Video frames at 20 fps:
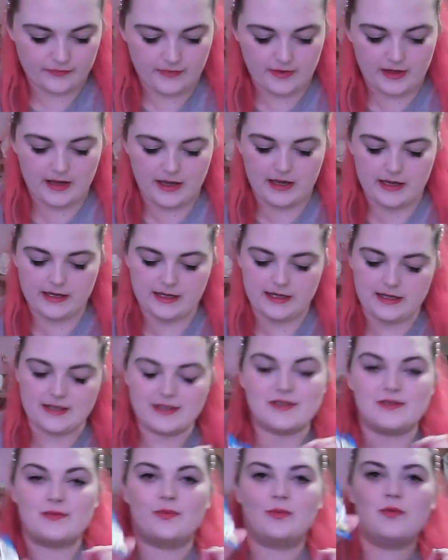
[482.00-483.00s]
And it is
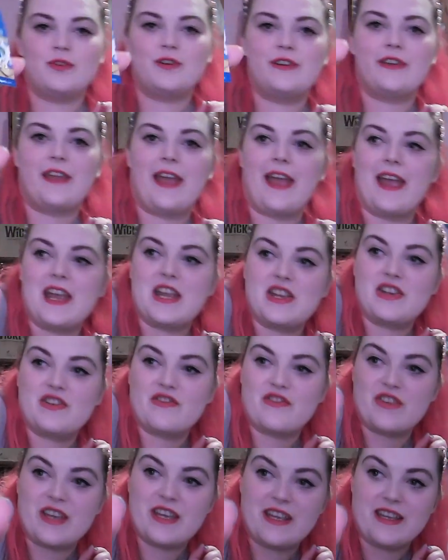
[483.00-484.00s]
one
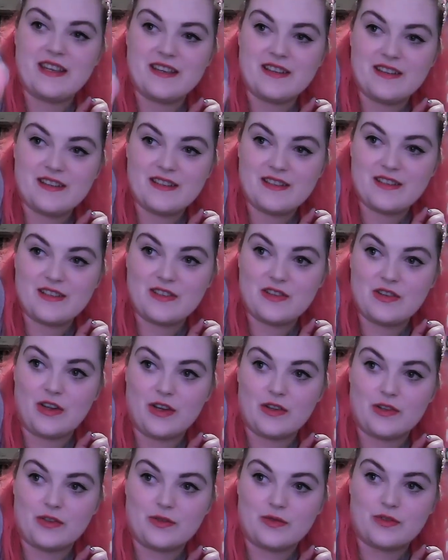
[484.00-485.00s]
angry
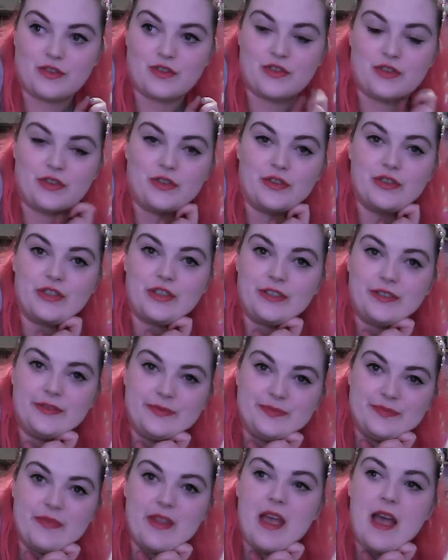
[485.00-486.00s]
Donald Duck.
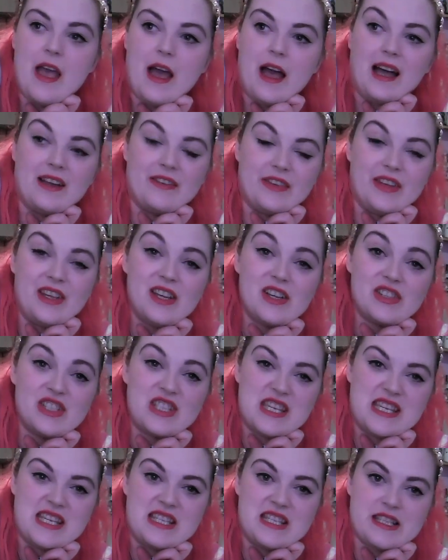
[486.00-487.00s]
I think because I
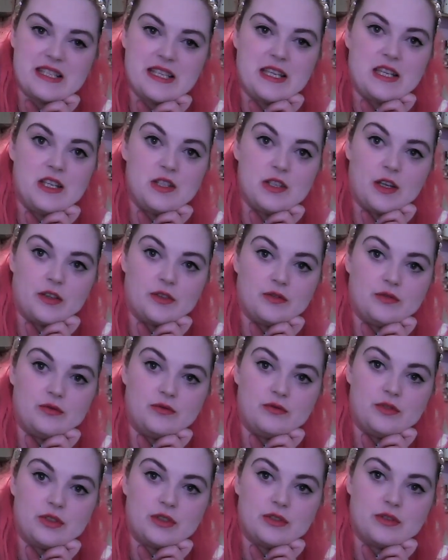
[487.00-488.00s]
didn't see Donald
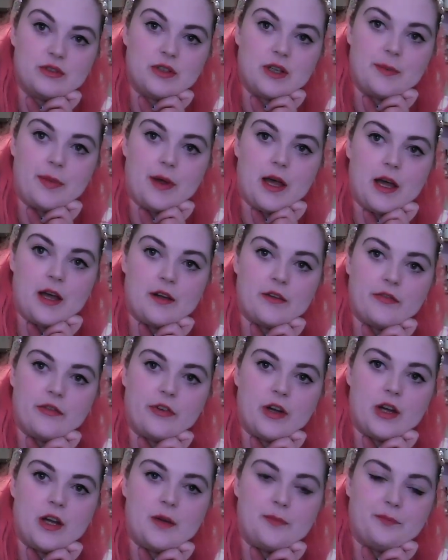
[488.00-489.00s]
apart
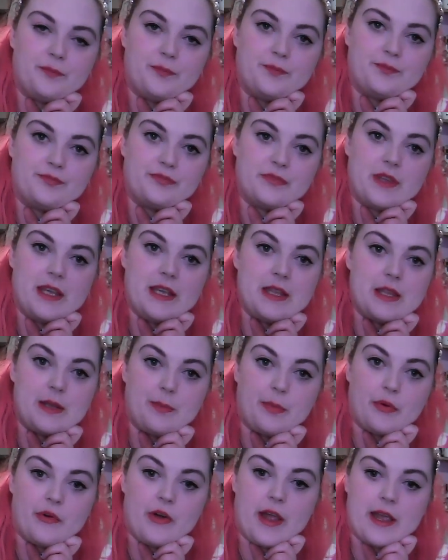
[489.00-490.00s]
from in the
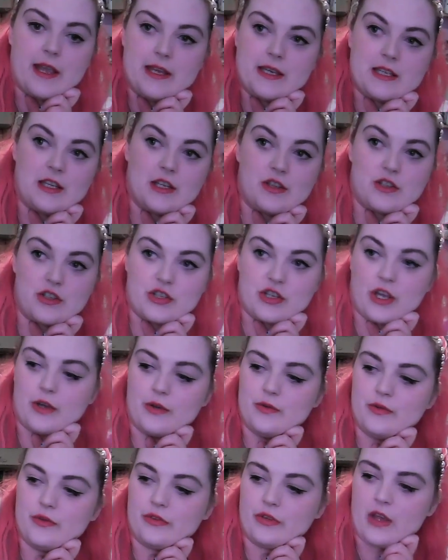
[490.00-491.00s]
parade and in the
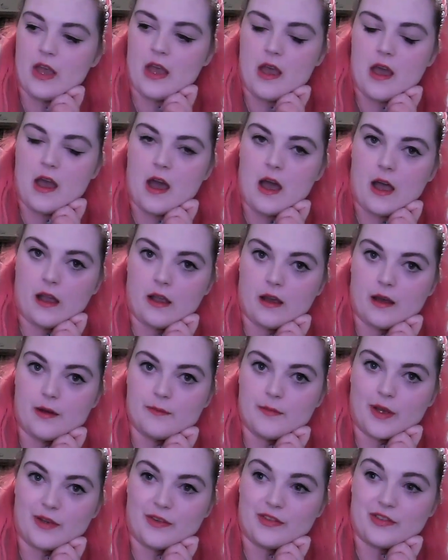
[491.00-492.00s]
shows, I got
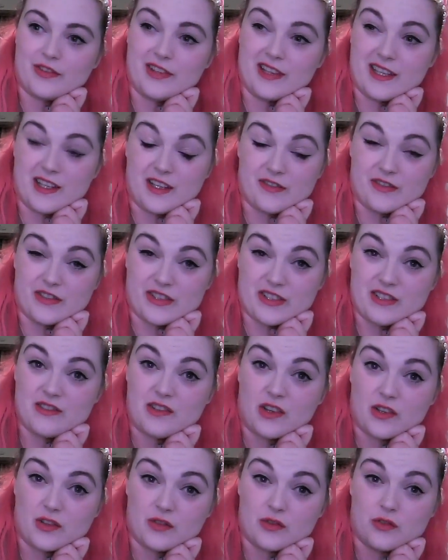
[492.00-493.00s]
mostly obviously
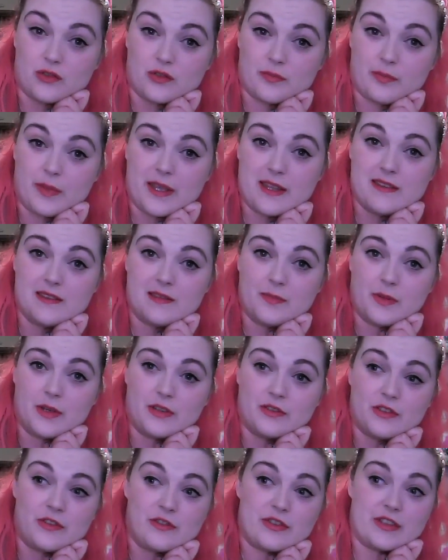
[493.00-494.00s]
Donald Duck pins because
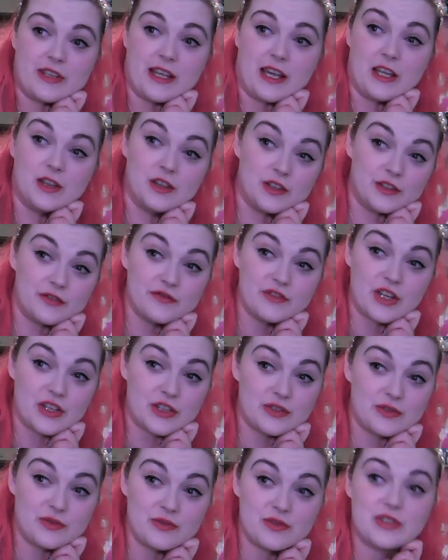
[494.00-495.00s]
obviously I love
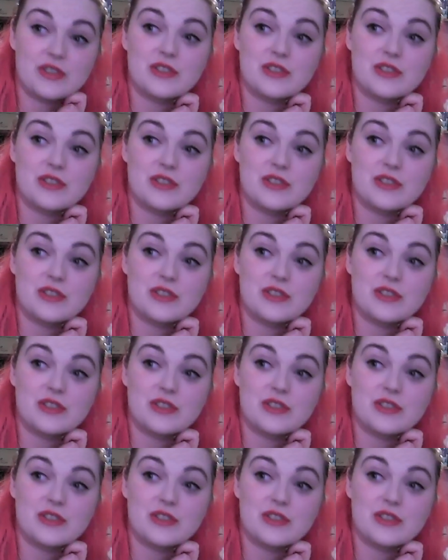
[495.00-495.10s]
Donald.